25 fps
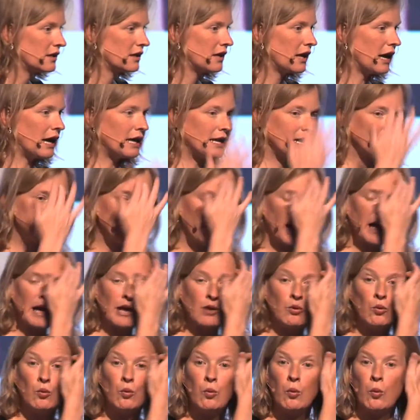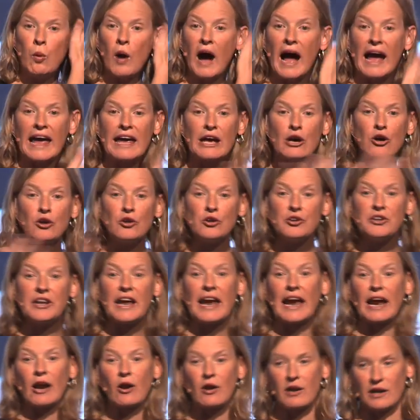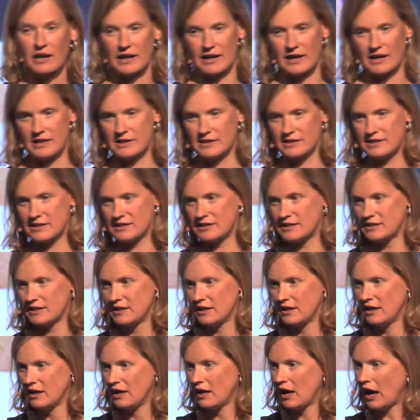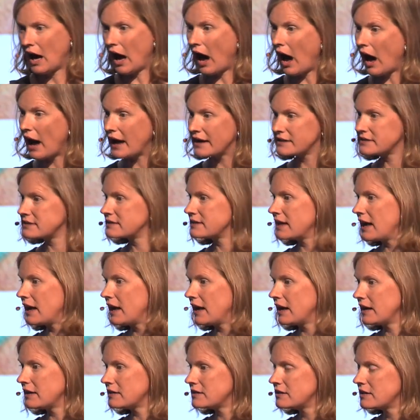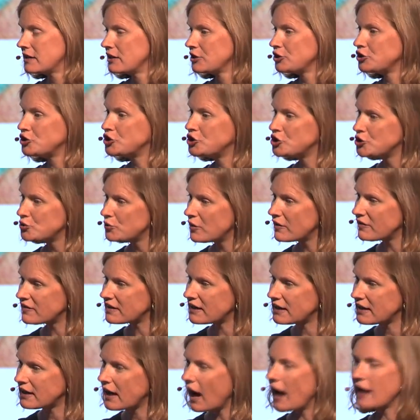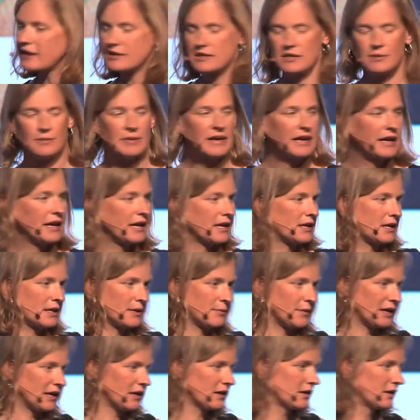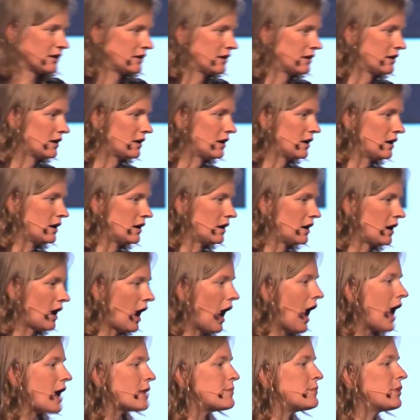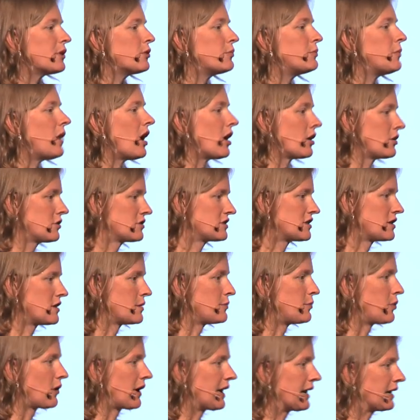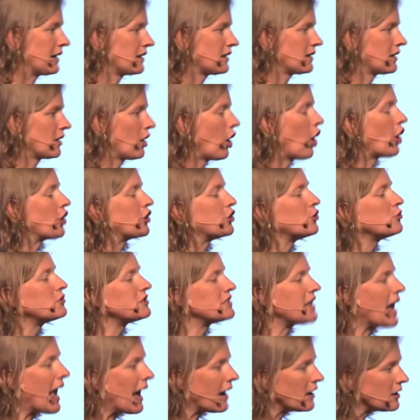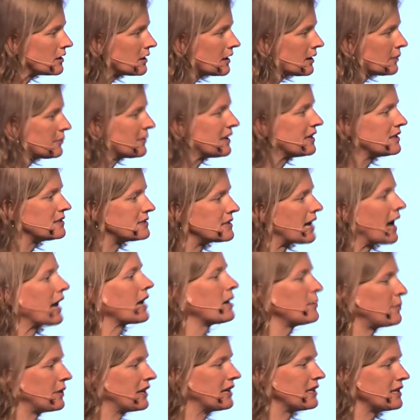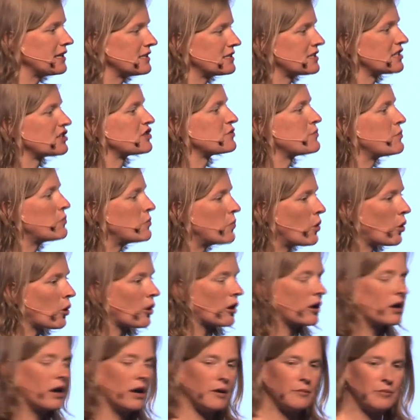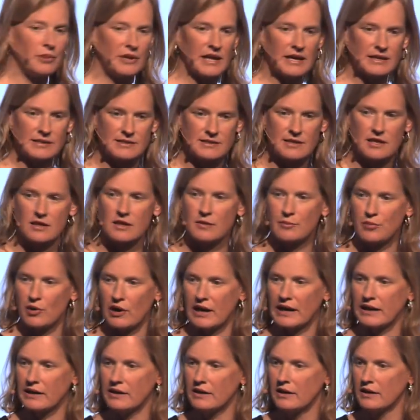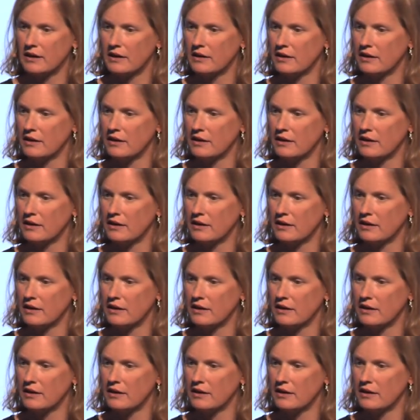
And in my wild arrogance, I said, You have got to be kidding me. I build models of the brain. Are you telling me diabetes is more complex than the brain?